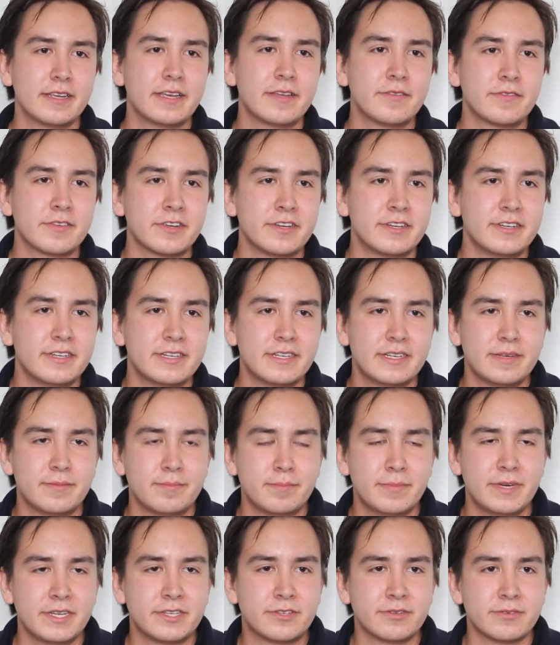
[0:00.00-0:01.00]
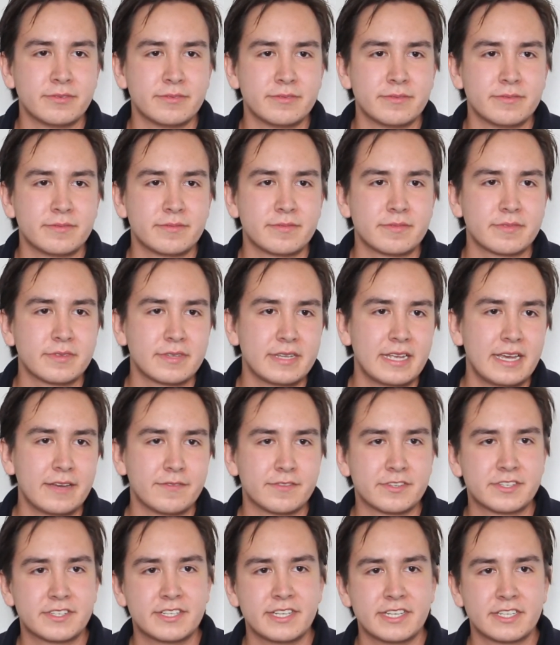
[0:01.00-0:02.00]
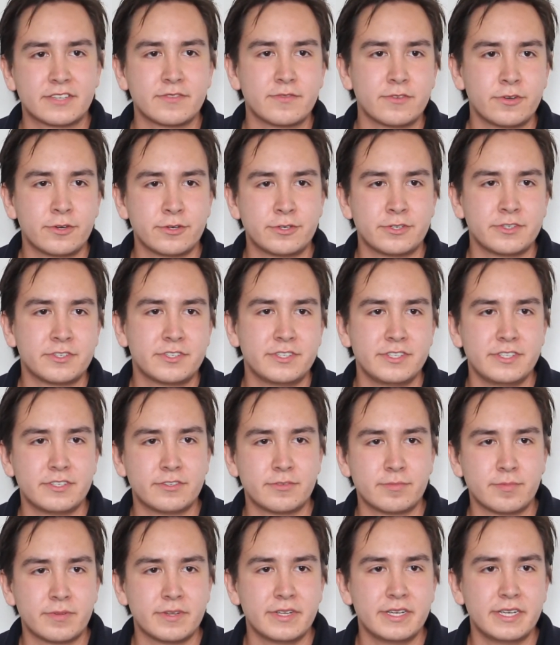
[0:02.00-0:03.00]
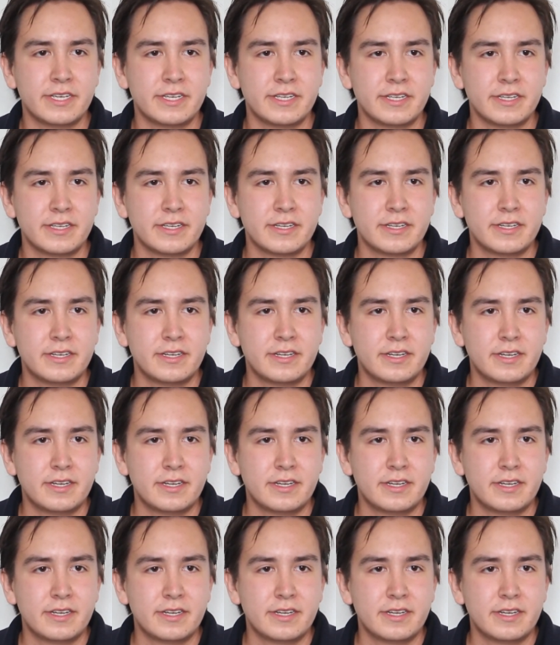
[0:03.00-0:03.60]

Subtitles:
Did it ever make you have a sense of urgency to play